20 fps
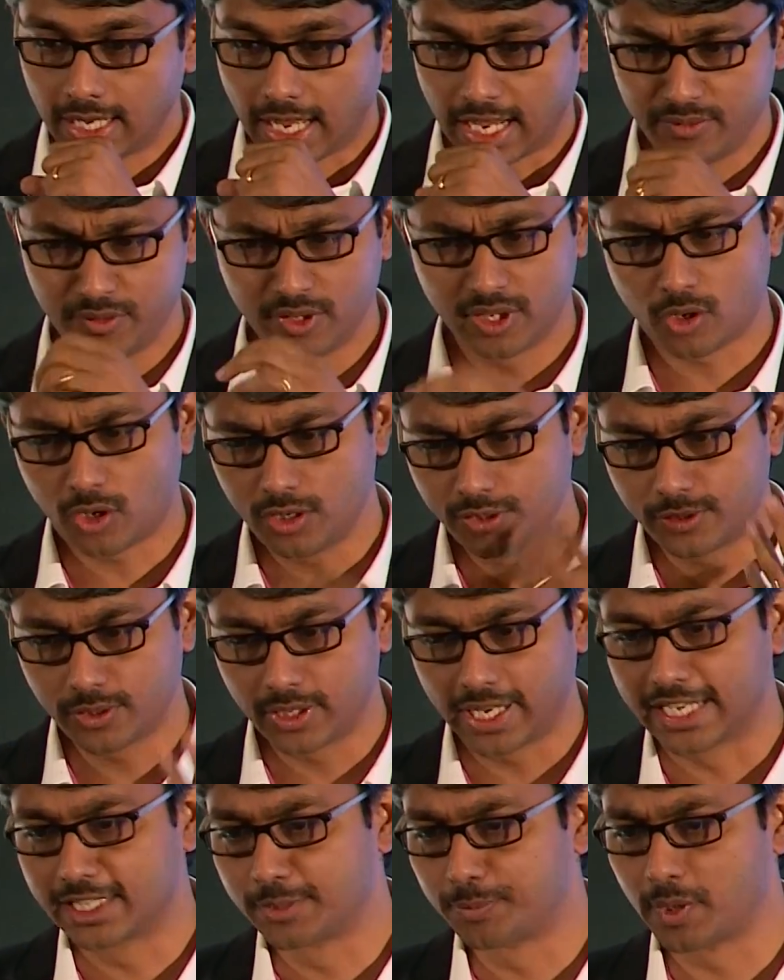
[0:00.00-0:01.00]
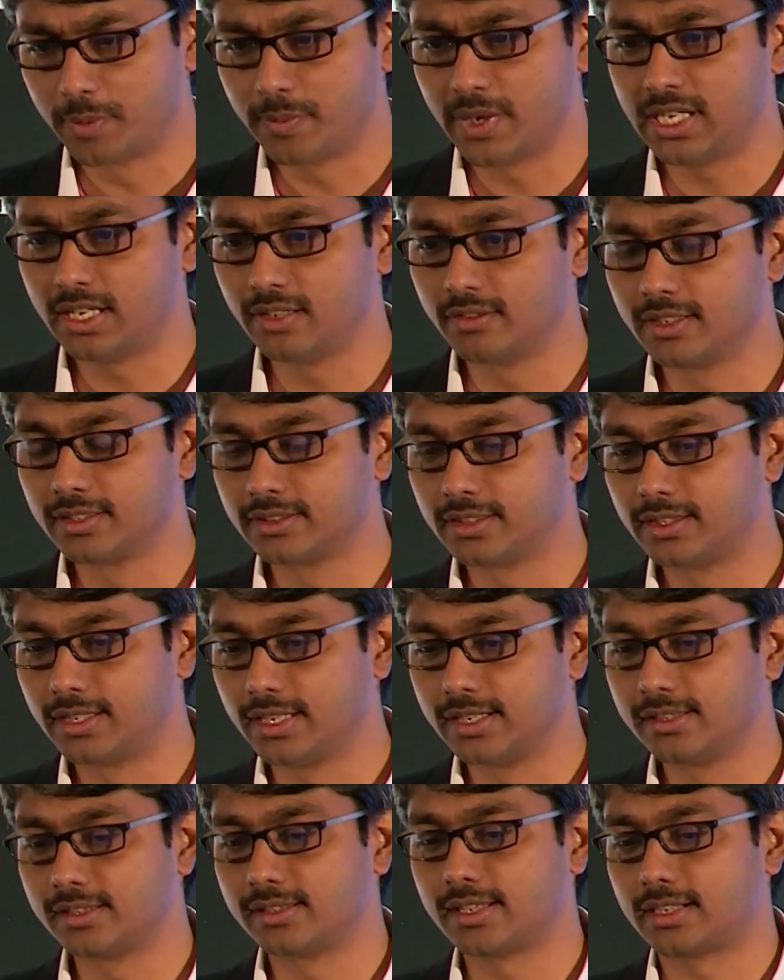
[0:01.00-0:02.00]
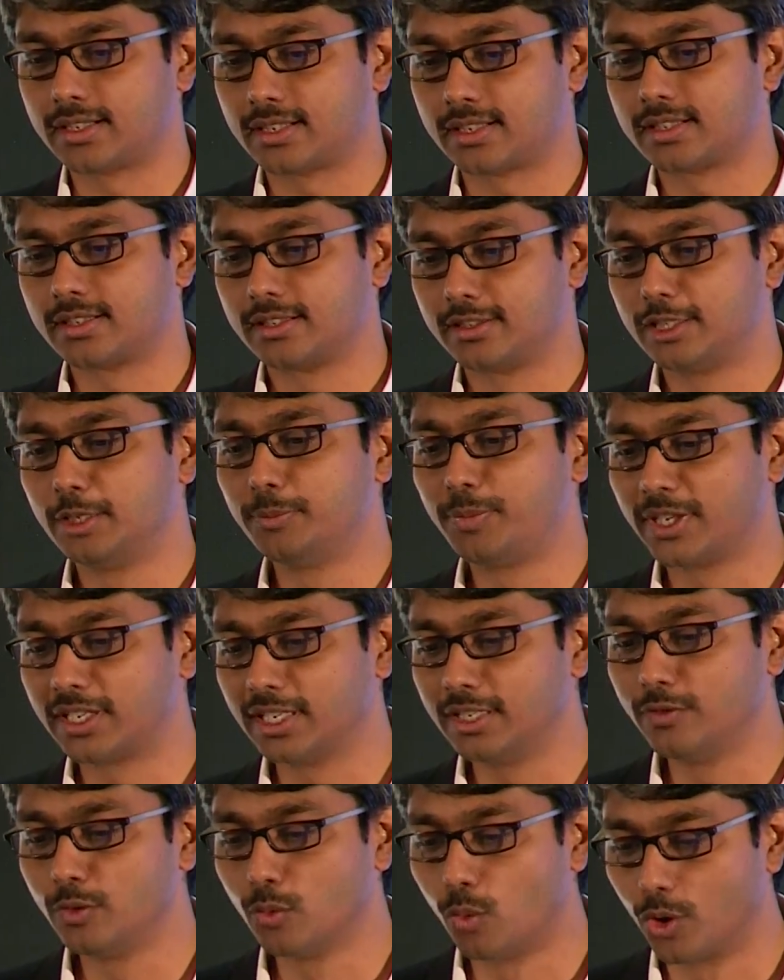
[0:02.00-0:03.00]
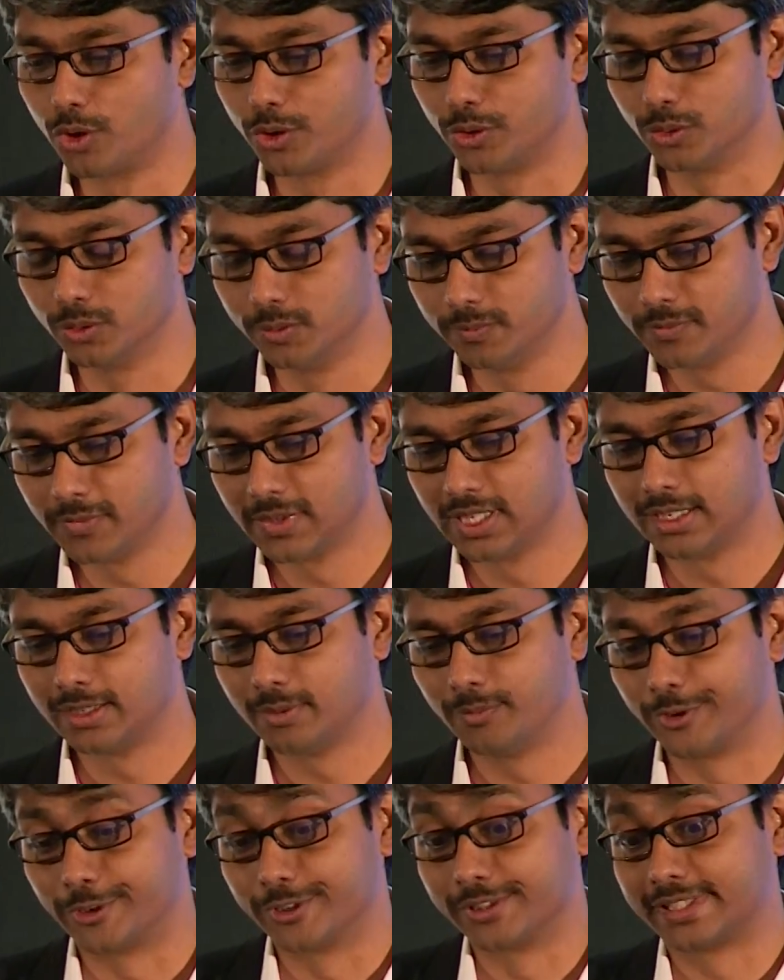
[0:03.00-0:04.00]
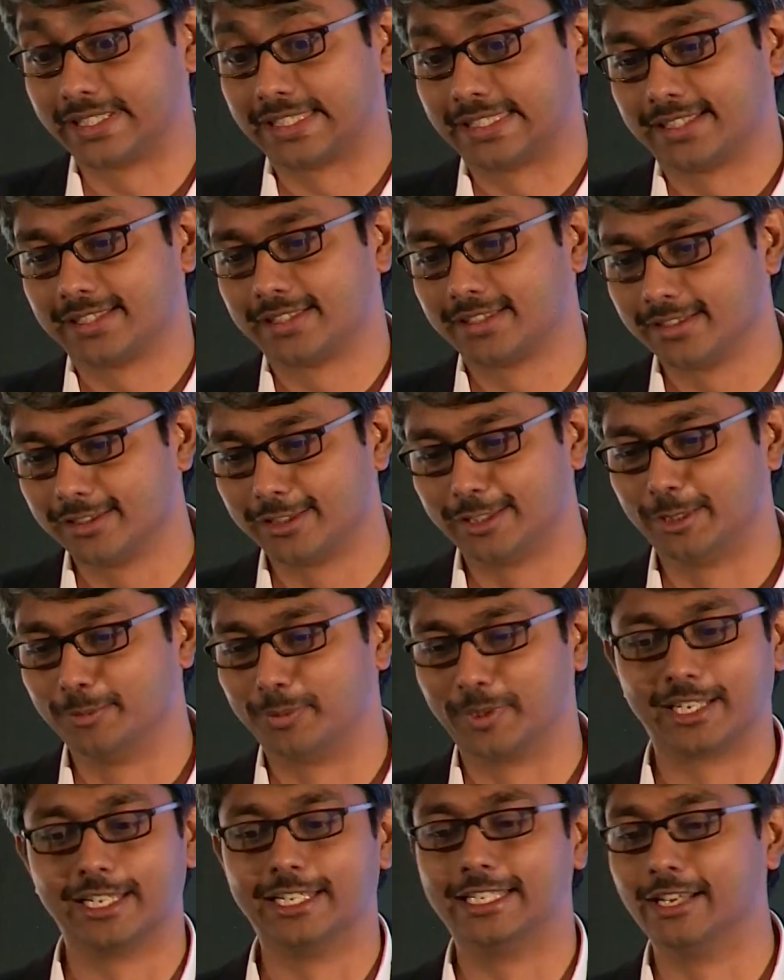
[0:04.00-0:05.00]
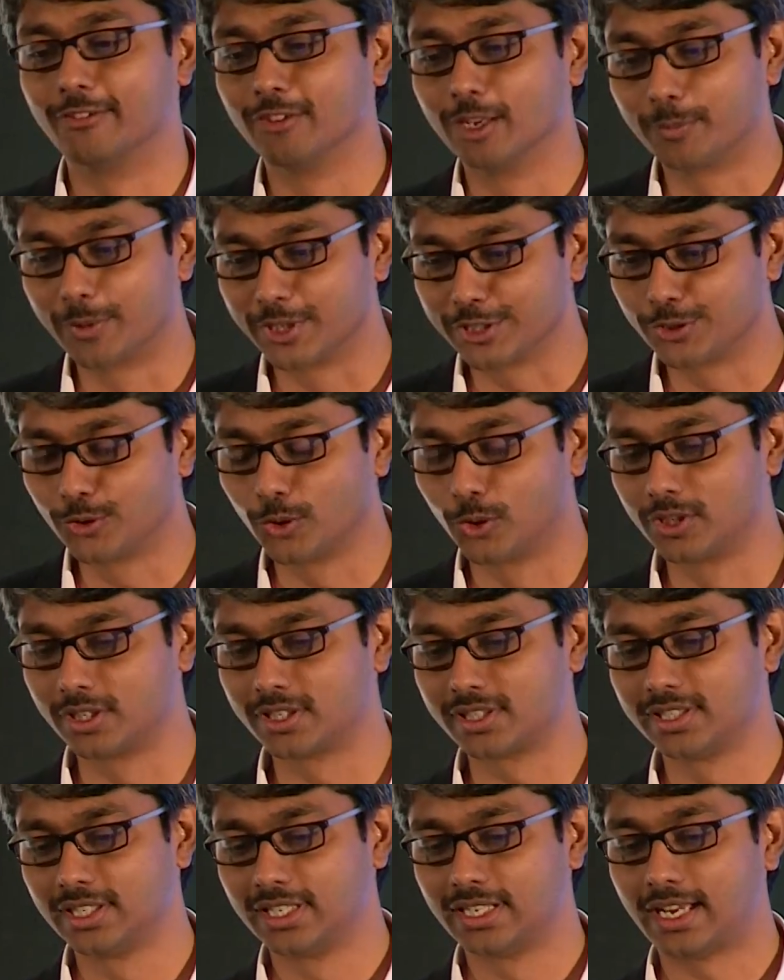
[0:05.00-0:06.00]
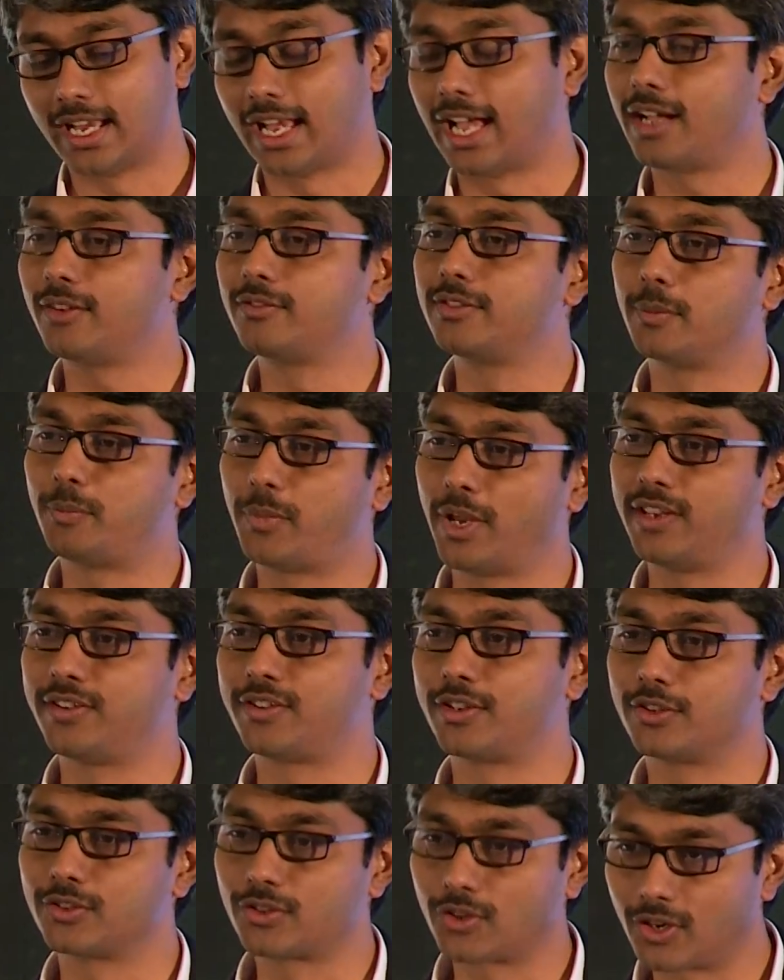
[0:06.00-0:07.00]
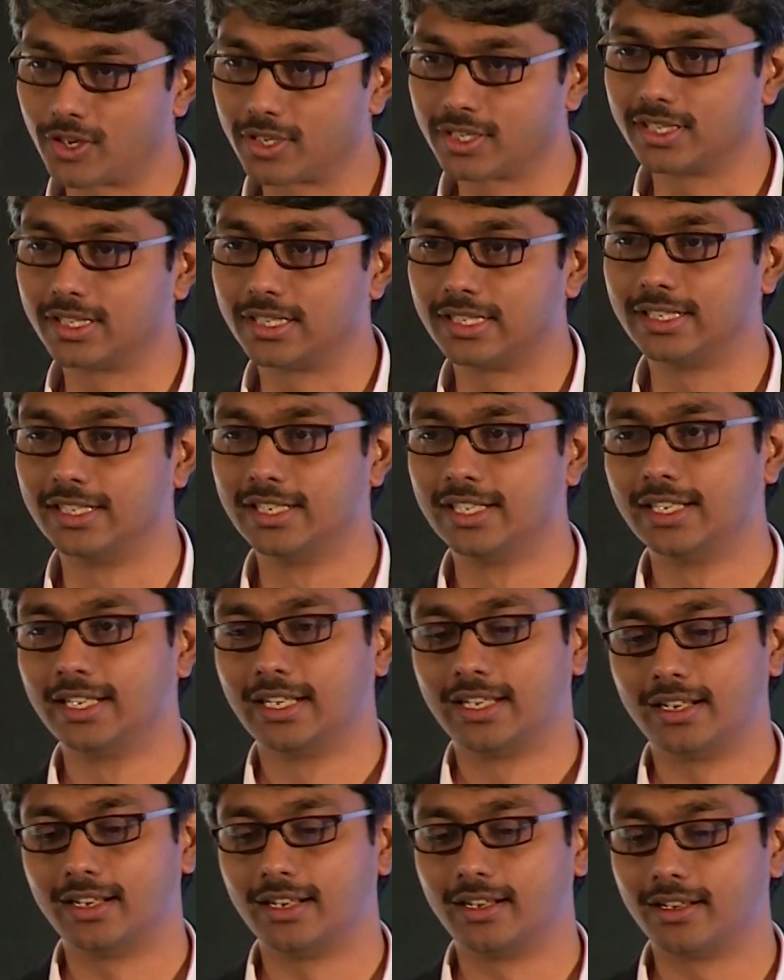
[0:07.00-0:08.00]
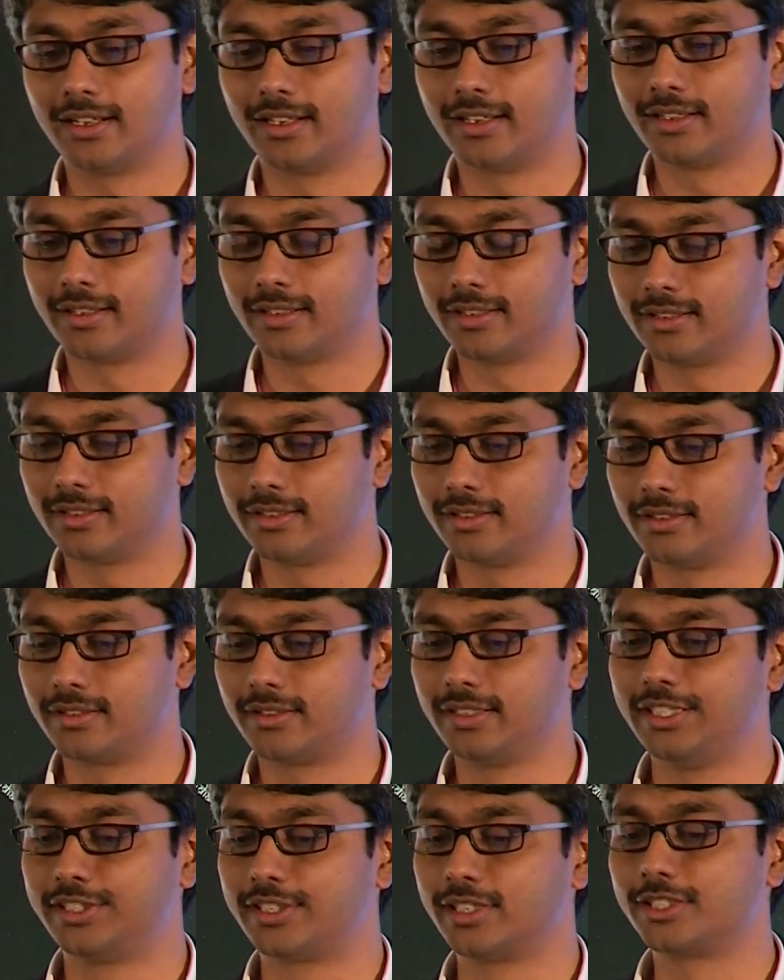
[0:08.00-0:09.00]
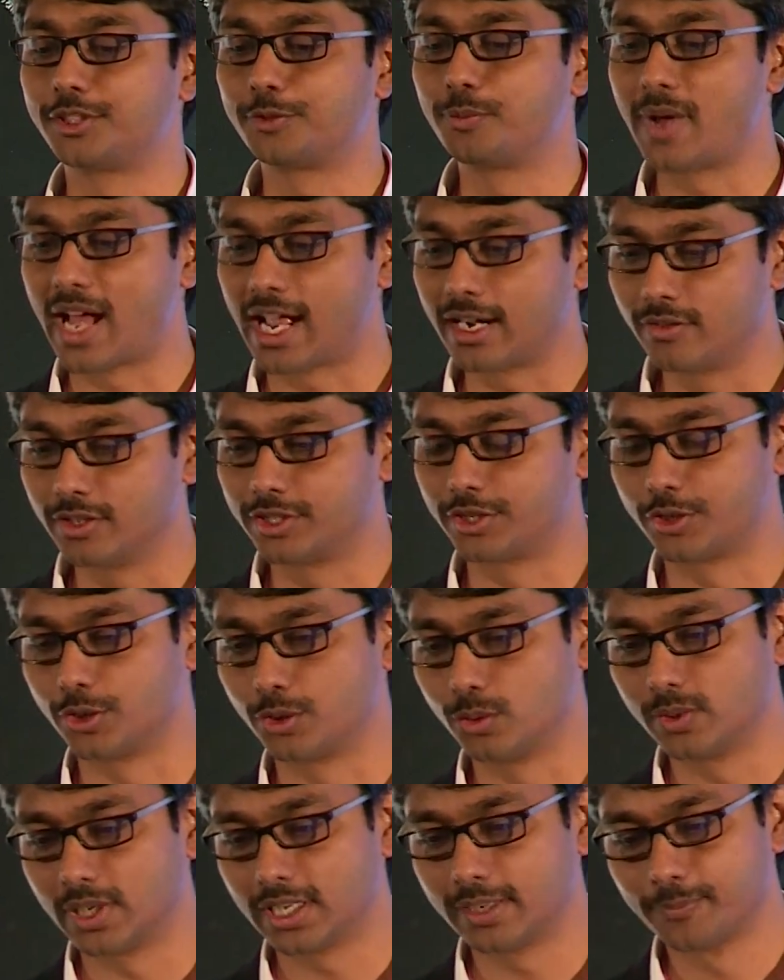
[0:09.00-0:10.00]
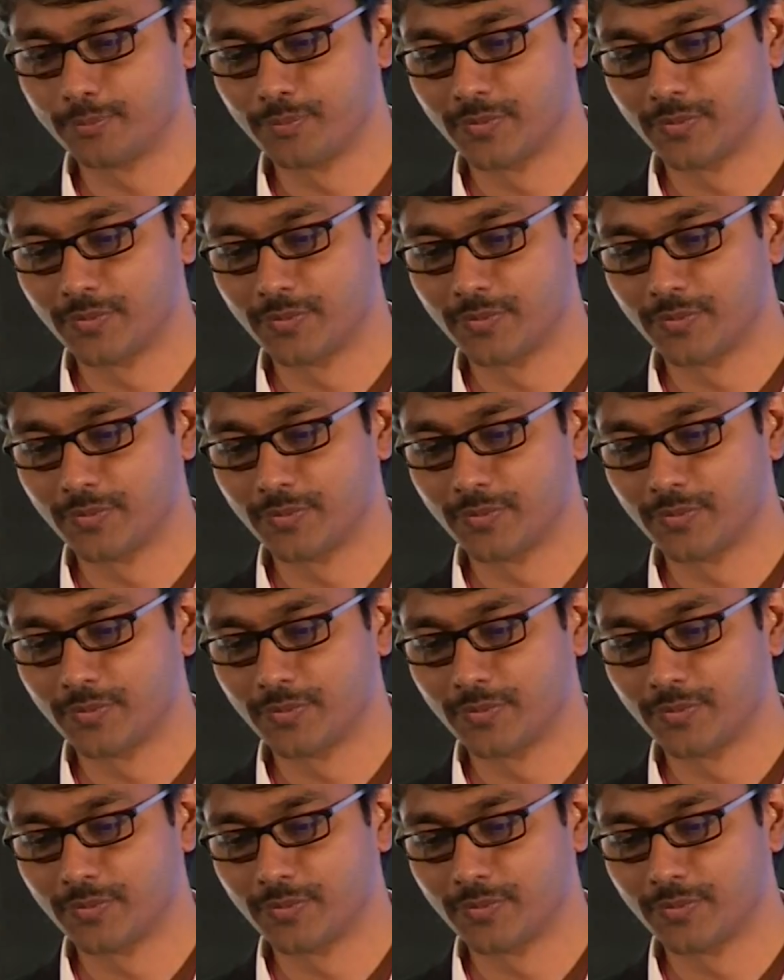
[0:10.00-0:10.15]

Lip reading: And we are also experimenting in things that typically we won't do, because typically developers don't have the patience or the research bandwidth to do it.